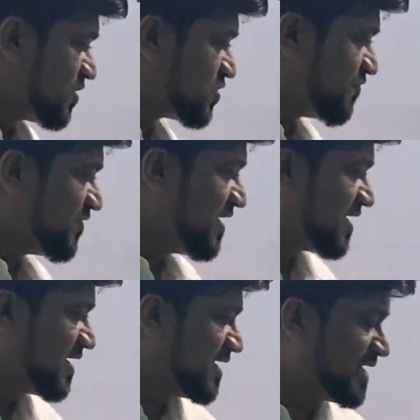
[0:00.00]
So
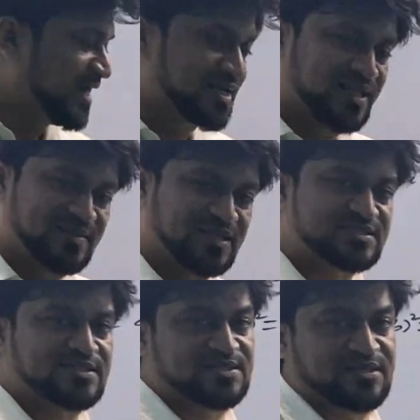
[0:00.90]
we get
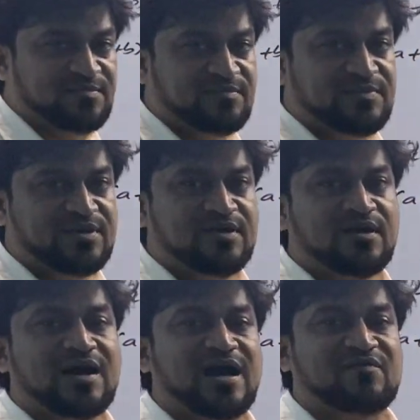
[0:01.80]
this term
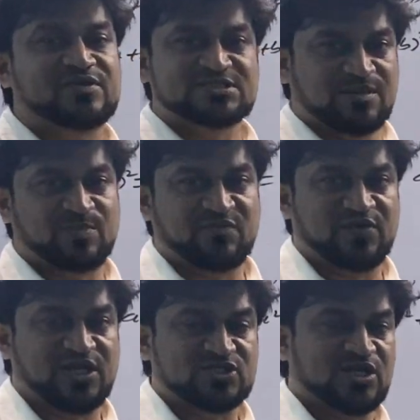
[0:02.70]
after
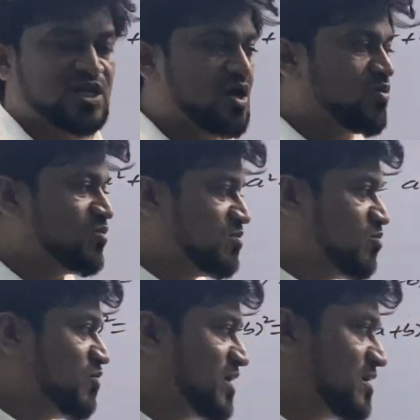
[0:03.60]
simplification. Now
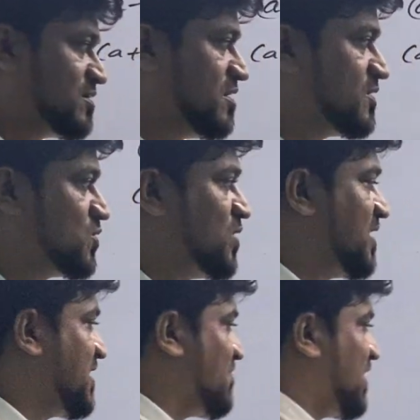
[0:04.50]
moving to the other